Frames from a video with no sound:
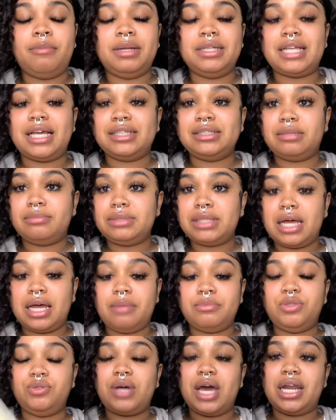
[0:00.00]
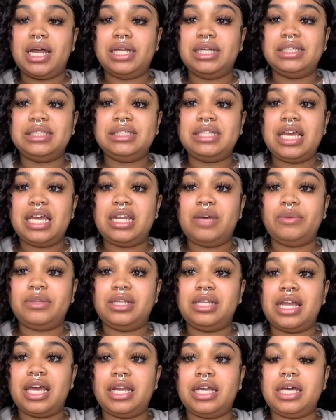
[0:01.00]
But it's like sometimes you got to understand that
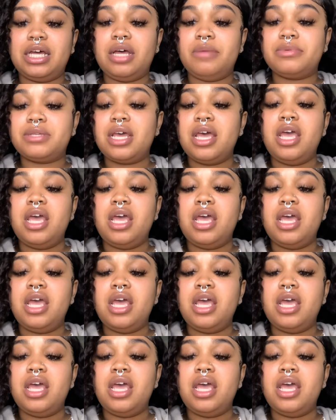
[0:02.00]
with the Knight of Cups,